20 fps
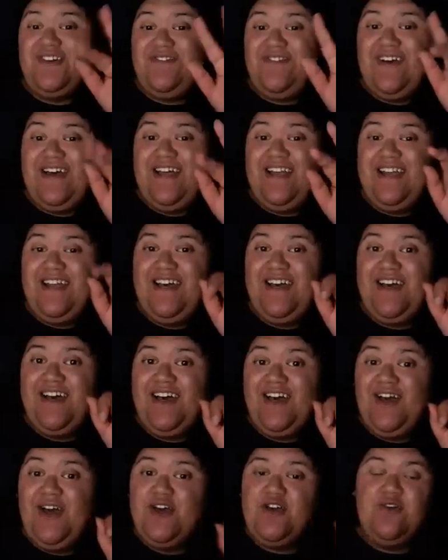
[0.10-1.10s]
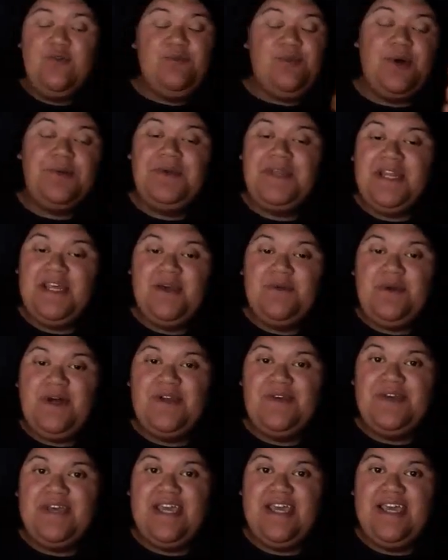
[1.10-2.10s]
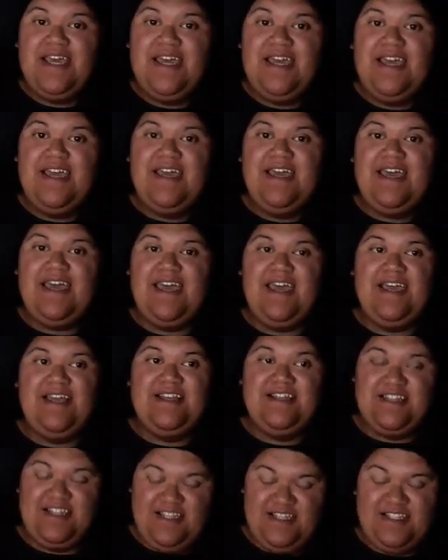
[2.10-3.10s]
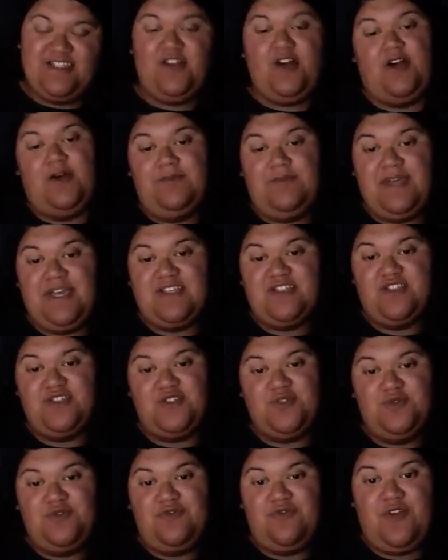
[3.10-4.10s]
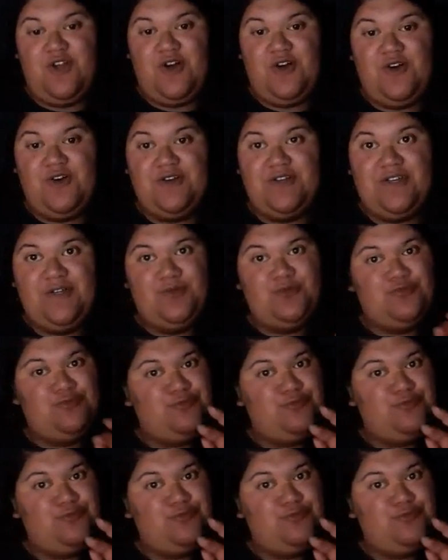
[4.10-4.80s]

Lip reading: Fana, Bobby Lee Wadu here, and yes, I'm back to do a vlog.